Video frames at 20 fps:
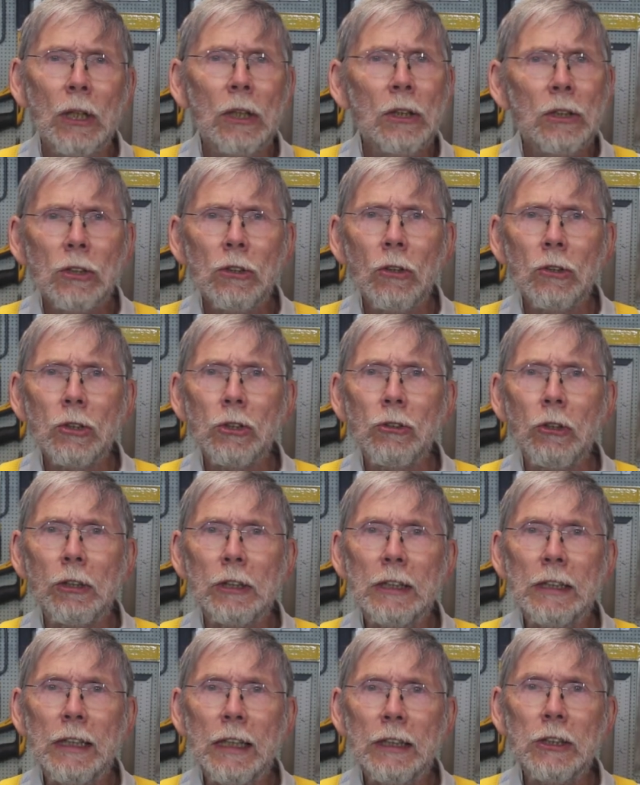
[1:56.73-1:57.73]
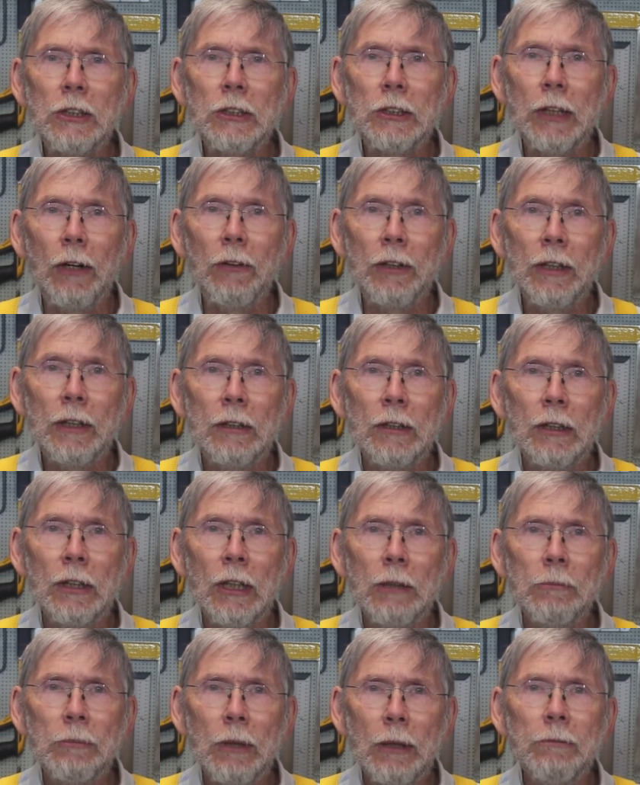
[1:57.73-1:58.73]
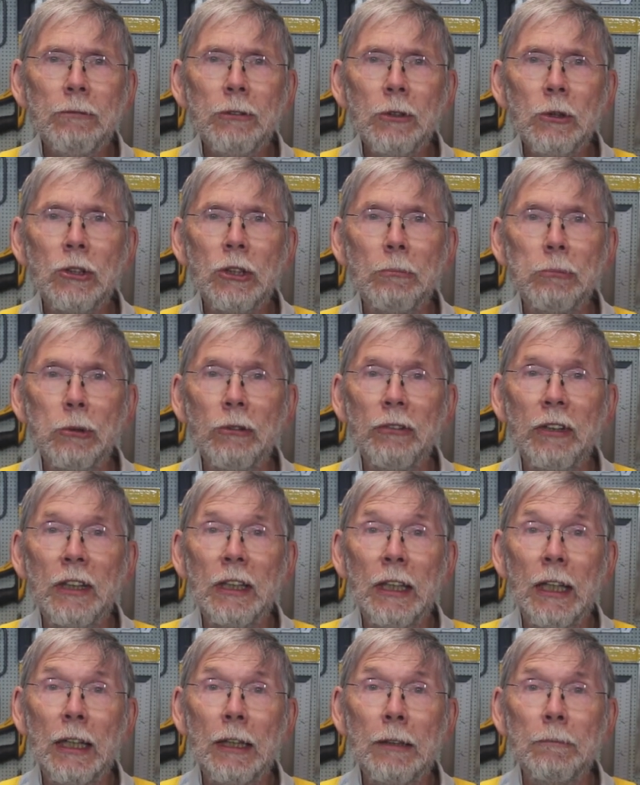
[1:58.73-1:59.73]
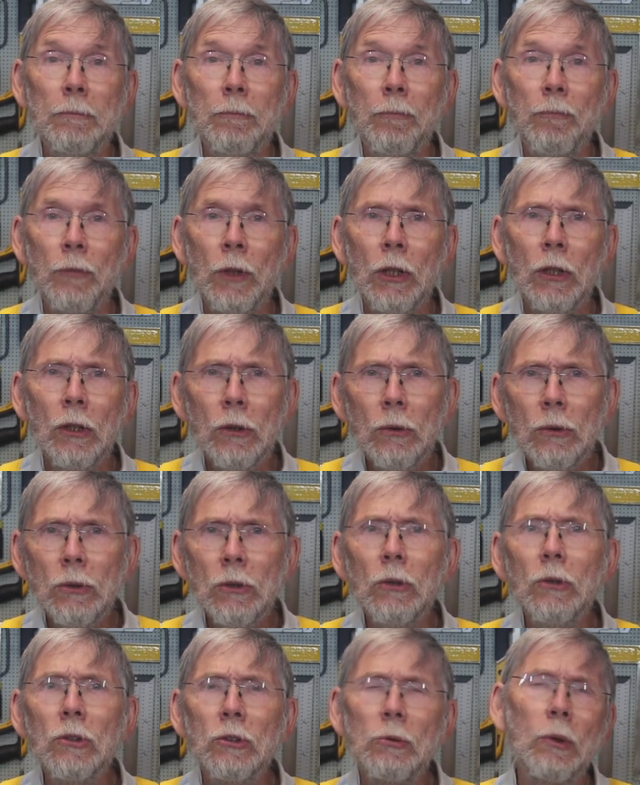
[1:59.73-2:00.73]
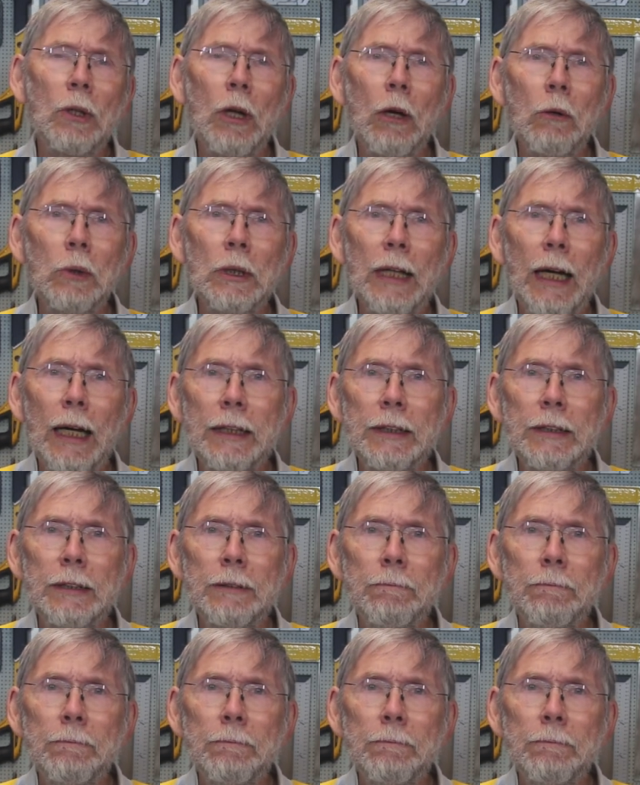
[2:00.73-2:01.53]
It's not strictly necessary, but I'm future-proofing here. Who knows what I will add?